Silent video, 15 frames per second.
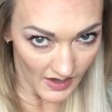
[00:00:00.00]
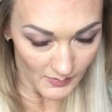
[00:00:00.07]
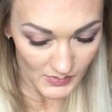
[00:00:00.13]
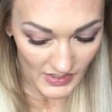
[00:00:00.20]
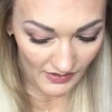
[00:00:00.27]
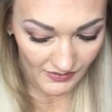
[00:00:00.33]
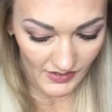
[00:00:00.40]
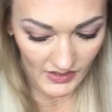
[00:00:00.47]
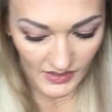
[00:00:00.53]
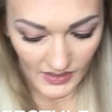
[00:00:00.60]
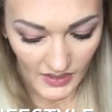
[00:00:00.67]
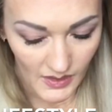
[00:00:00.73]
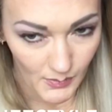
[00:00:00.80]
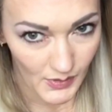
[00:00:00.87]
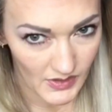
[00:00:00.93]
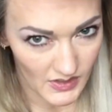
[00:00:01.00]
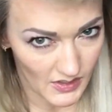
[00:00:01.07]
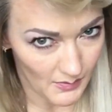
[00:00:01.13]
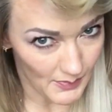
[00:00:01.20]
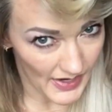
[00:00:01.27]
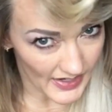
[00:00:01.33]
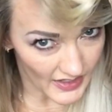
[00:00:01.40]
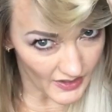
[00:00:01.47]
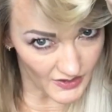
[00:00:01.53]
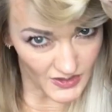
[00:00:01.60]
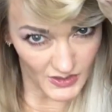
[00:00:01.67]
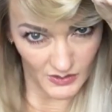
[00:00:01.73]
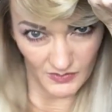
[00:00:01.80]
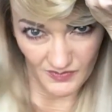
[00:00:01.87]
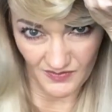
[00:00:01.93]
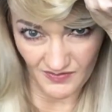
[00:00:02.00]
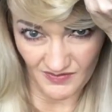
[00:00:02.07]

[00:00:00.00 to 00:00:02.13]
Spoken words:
I'm definitely going to put some back here too.